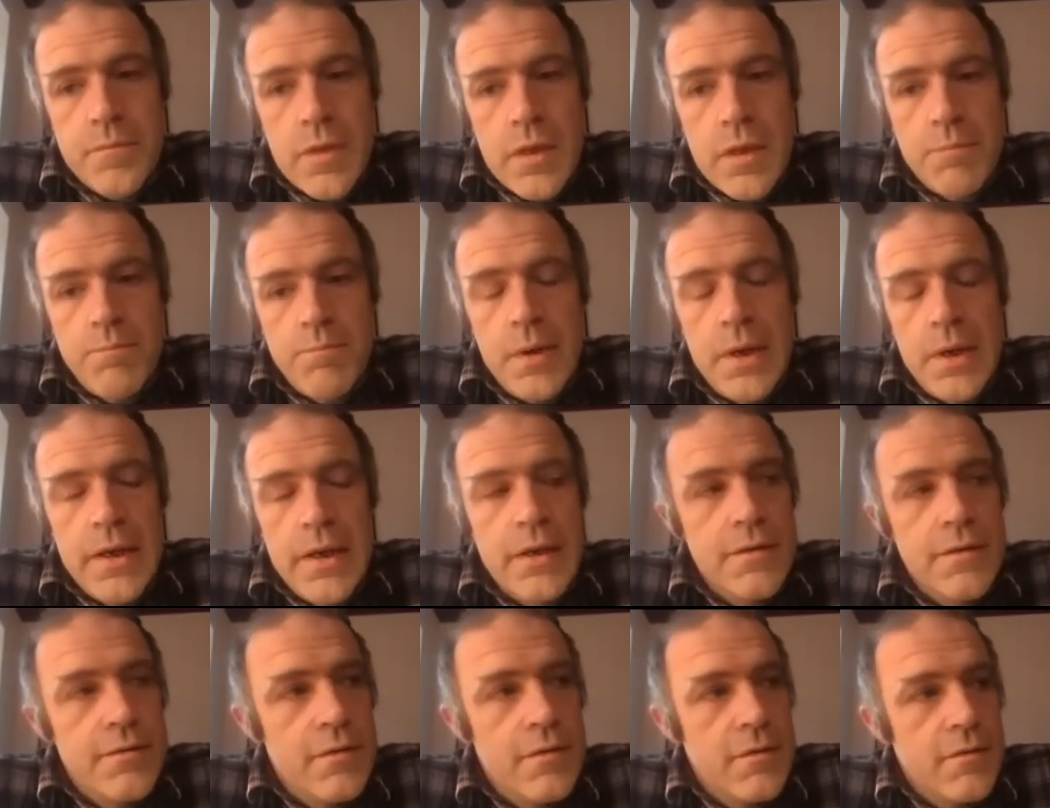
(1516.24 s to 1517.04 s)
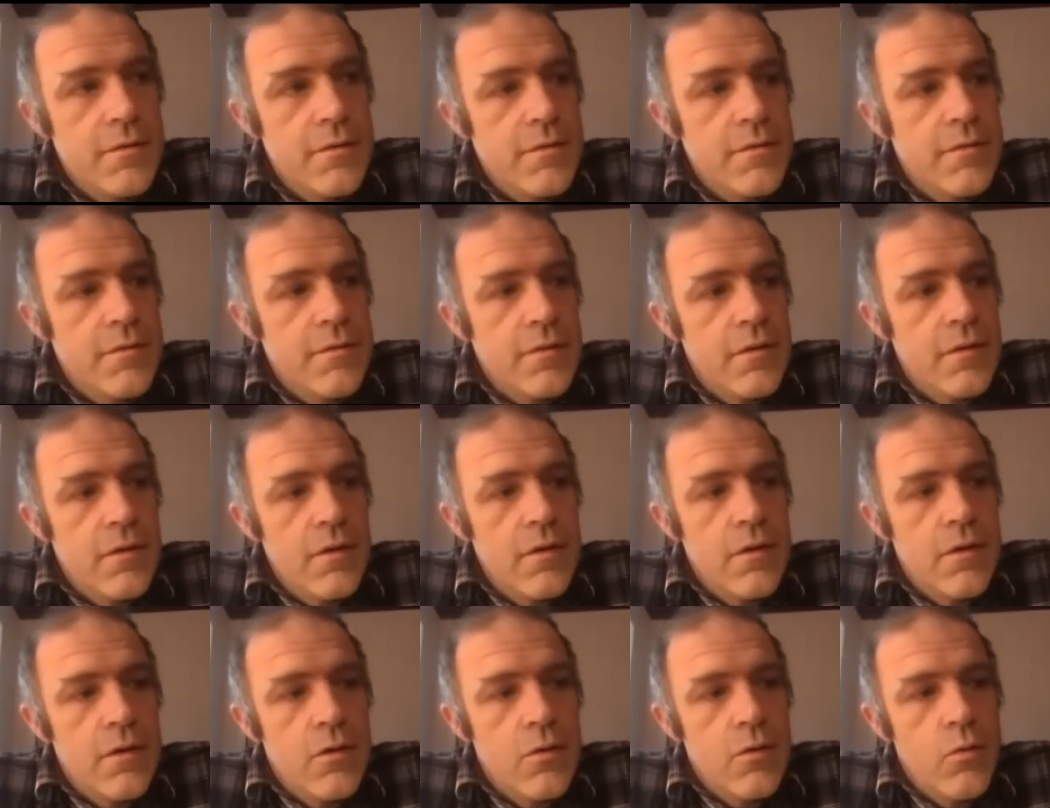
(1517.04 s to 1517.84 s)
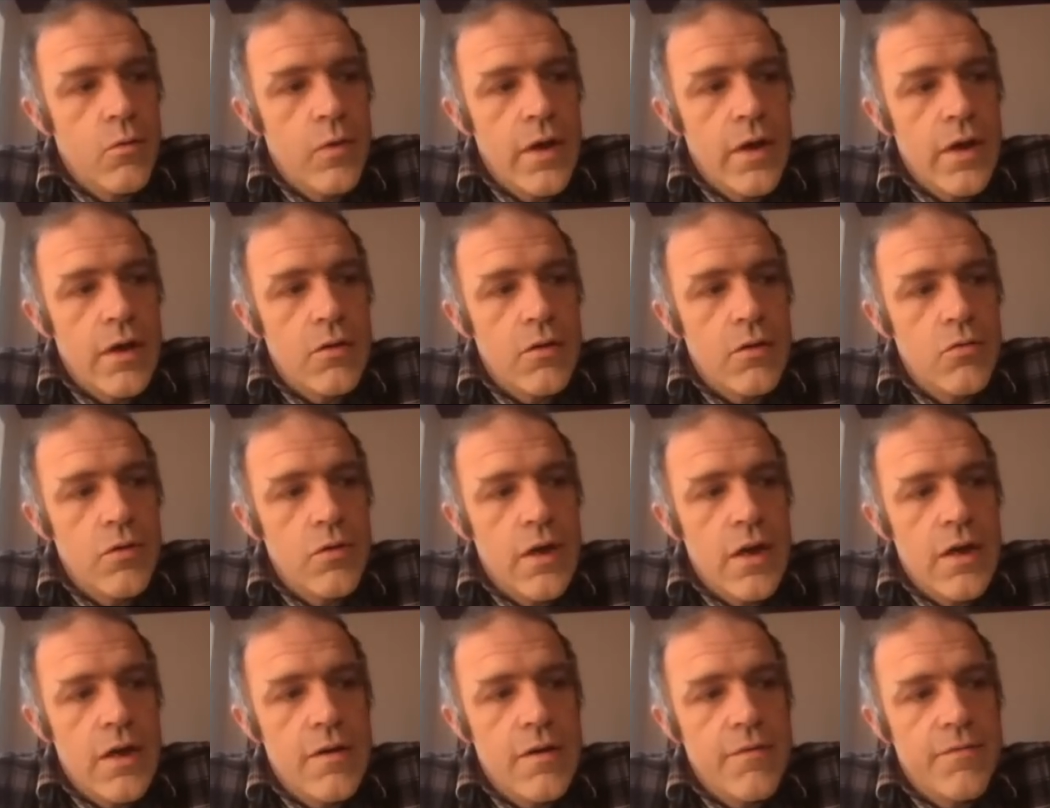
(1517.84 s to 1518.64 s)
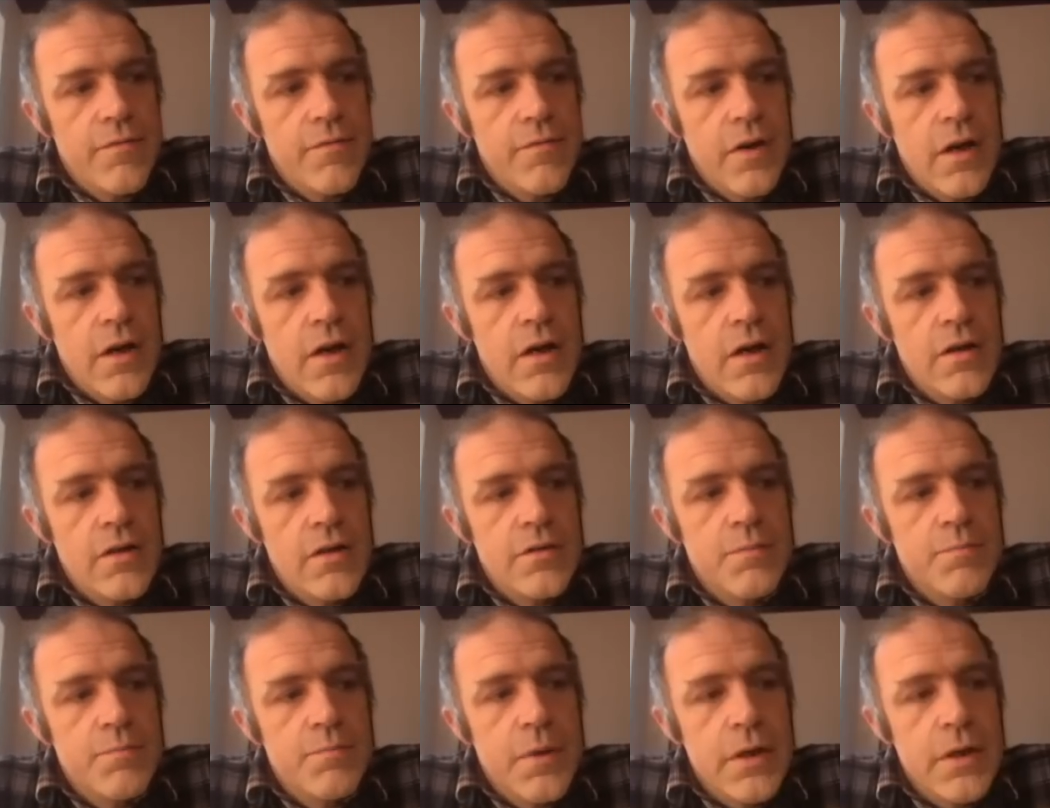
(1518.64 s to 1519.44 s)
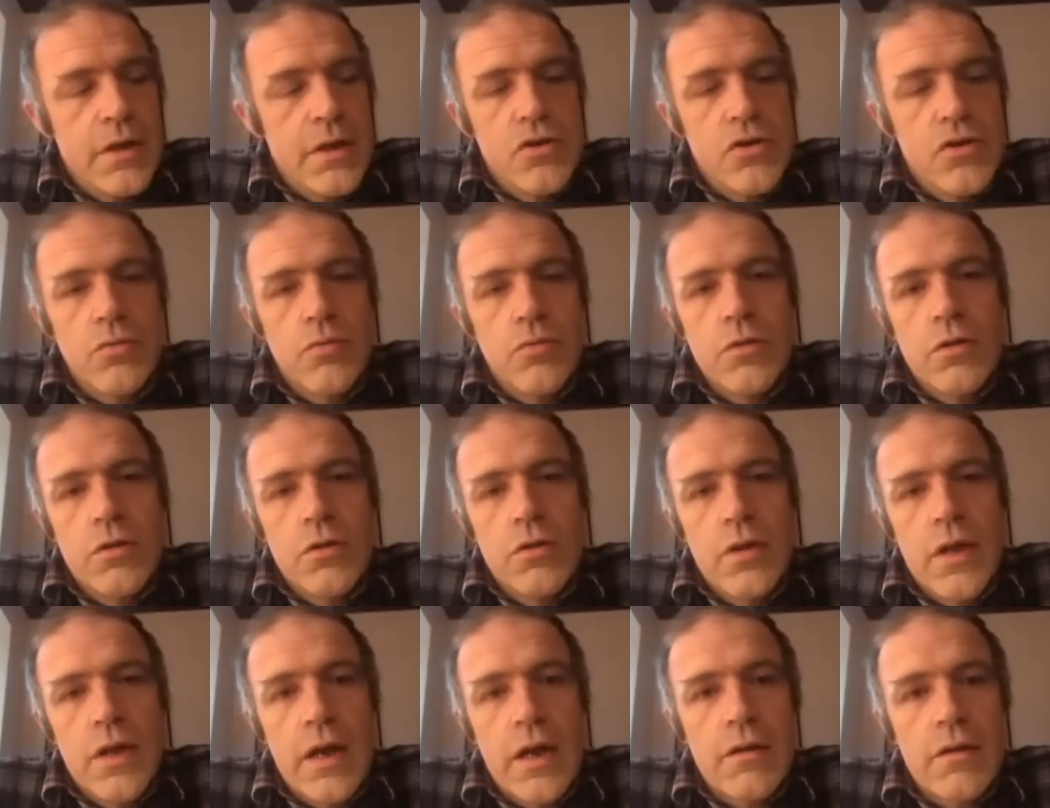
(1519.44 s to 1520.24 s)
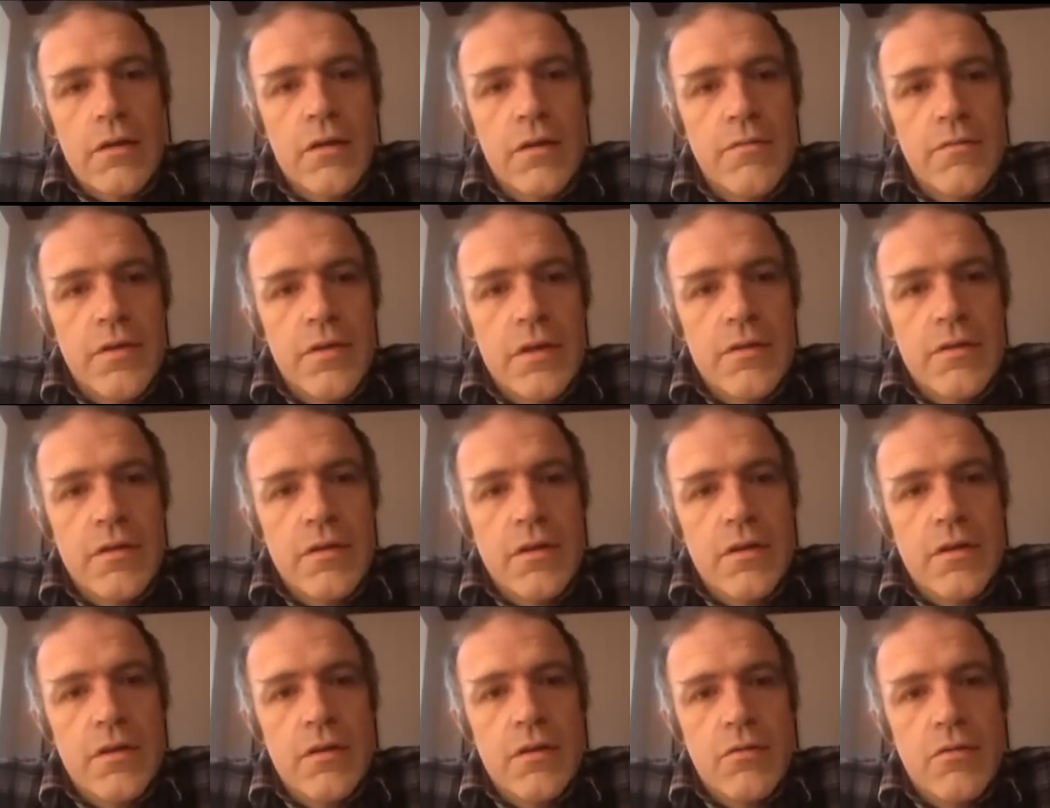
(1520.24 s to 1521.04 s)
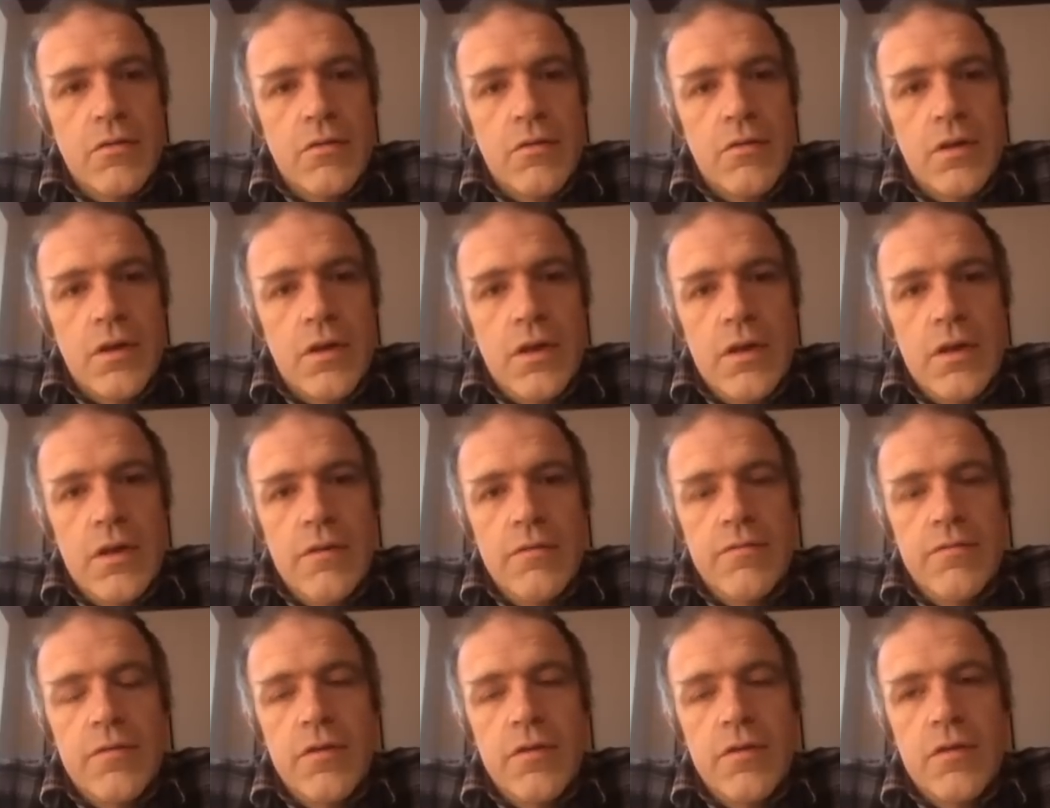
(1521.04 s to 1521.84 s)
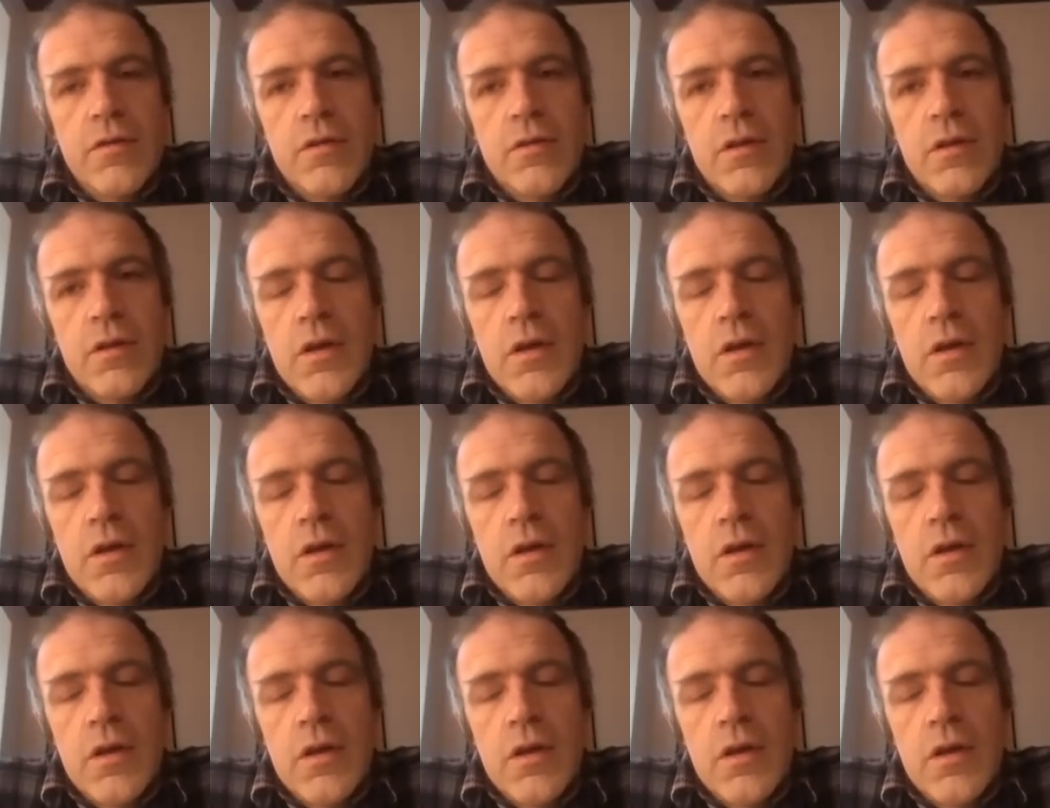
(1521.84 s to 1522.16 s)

places where you have high spiritual activity, or even